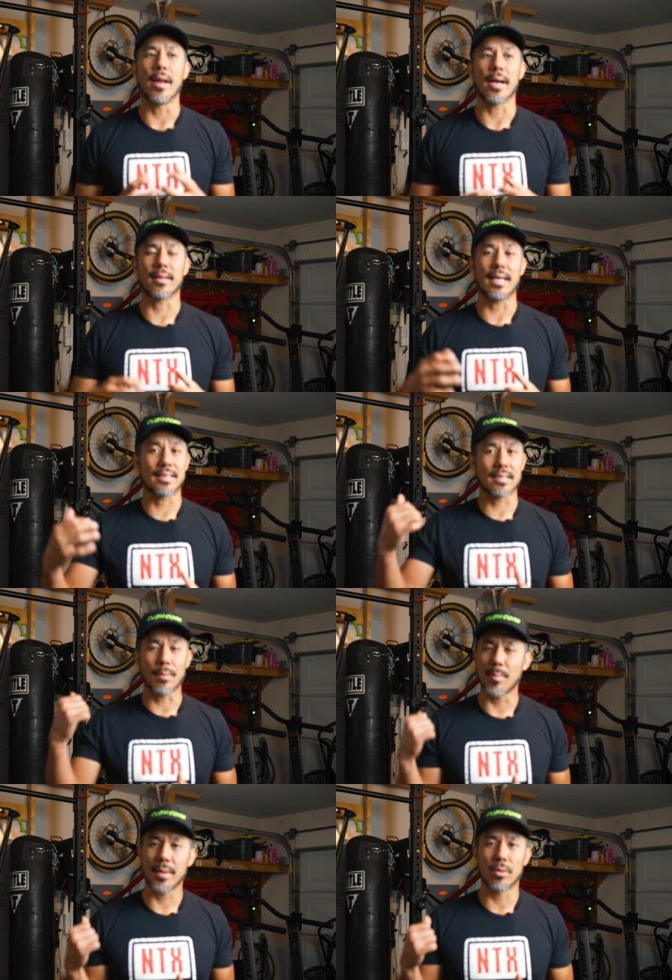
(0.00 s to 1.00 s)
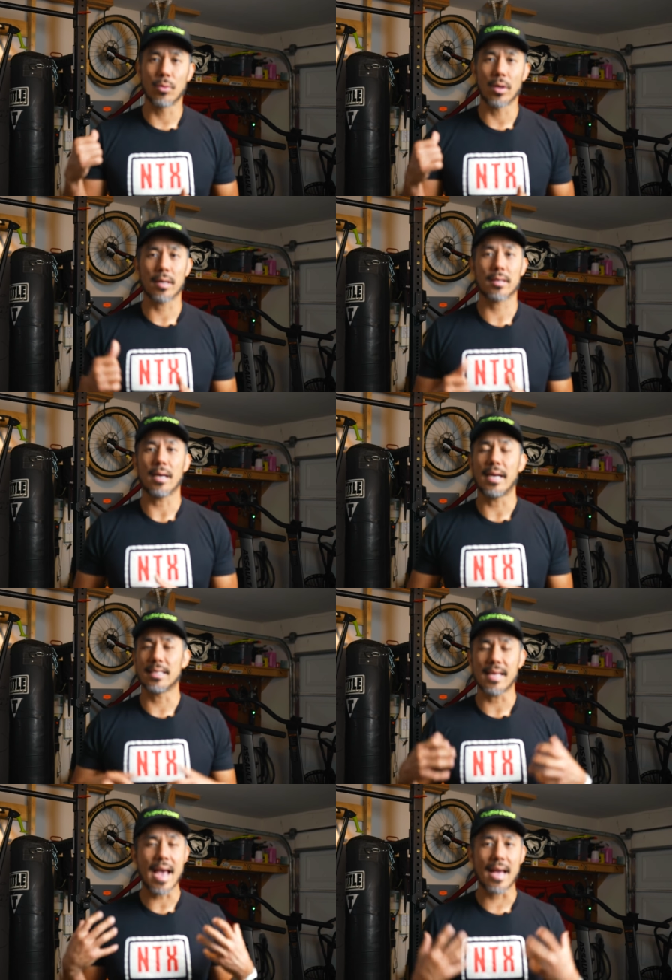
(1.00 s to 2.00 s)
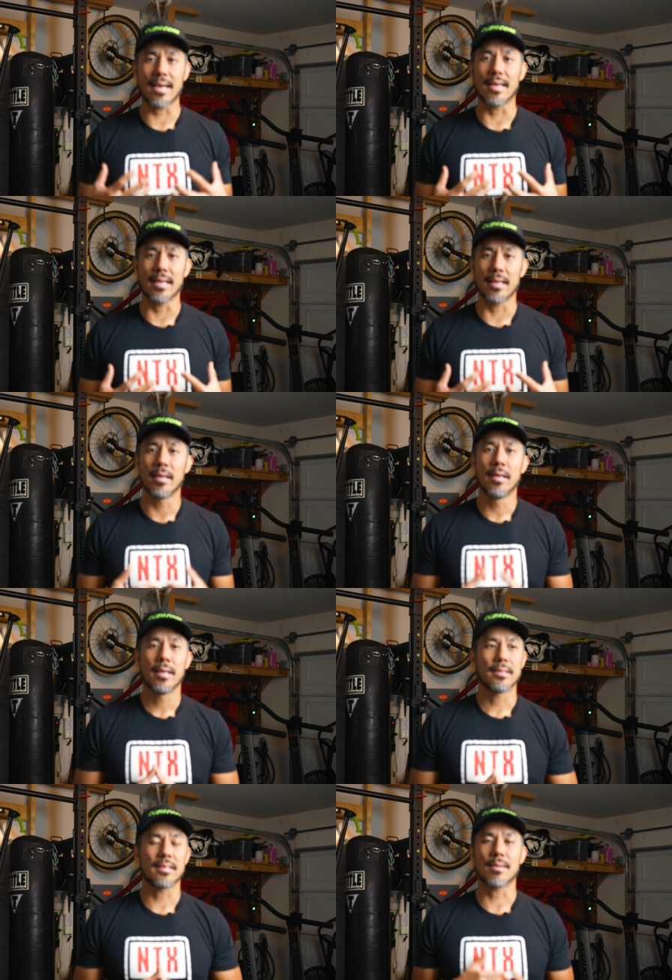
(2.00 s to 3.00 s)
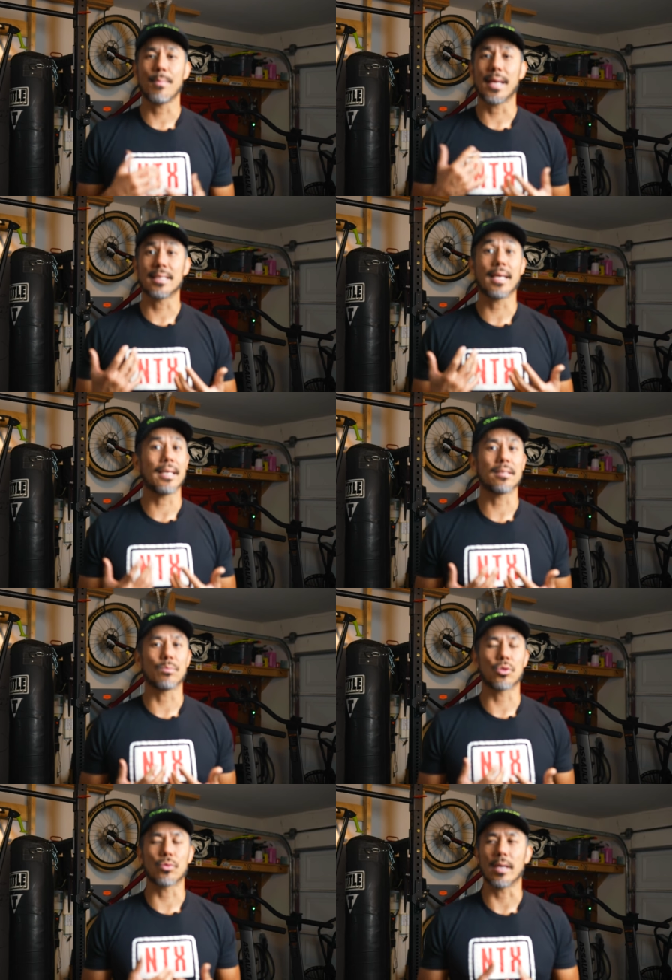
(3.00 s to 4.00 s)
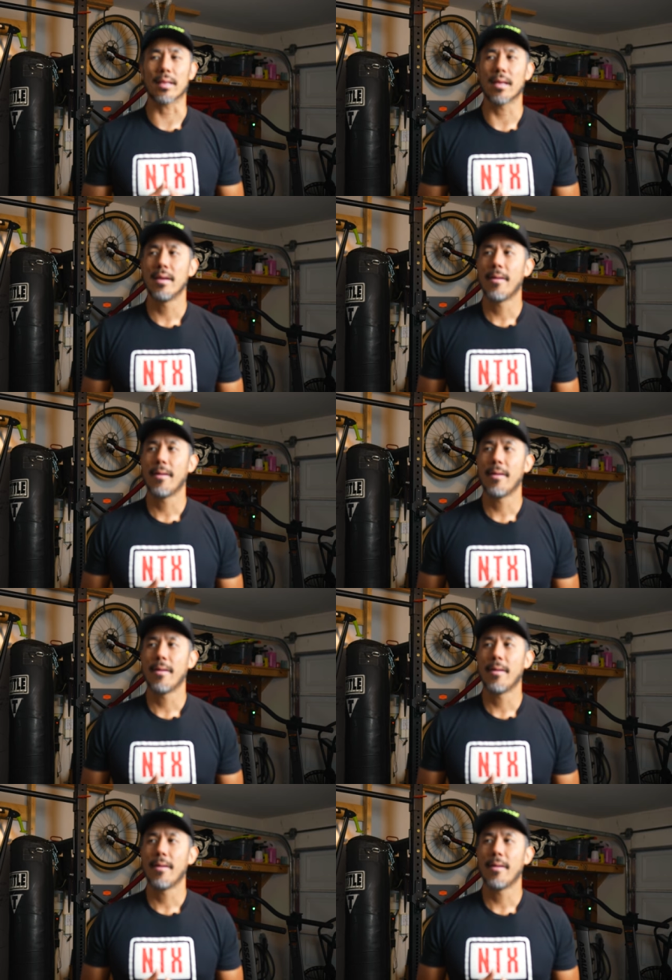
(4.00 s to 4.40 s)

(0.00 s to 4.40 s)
Neck. That's supplemental work. I just add it in just to maintain some strength.